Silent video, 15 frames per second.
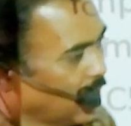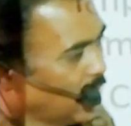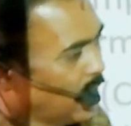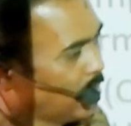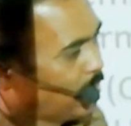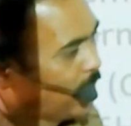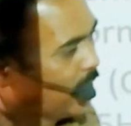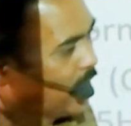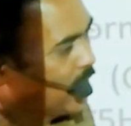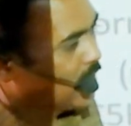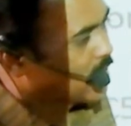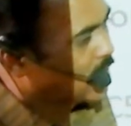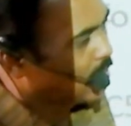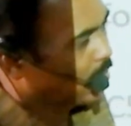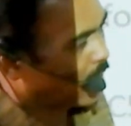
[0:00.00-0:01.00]
Ap
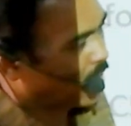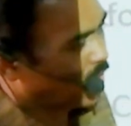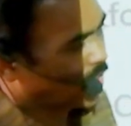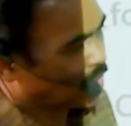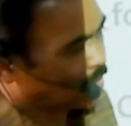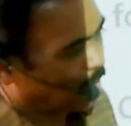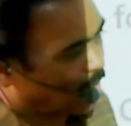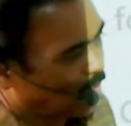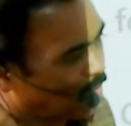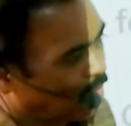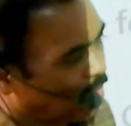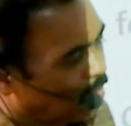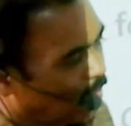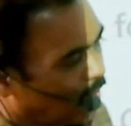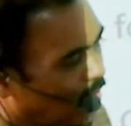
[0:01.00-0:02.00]
C5H5
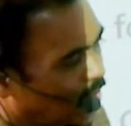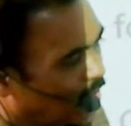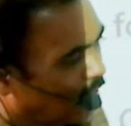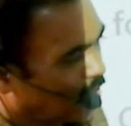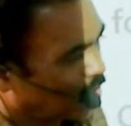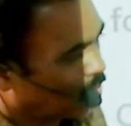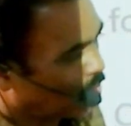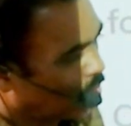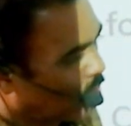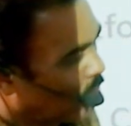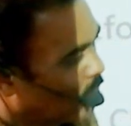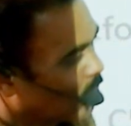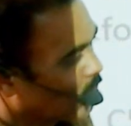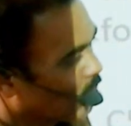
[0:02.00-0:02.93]
plus H2O.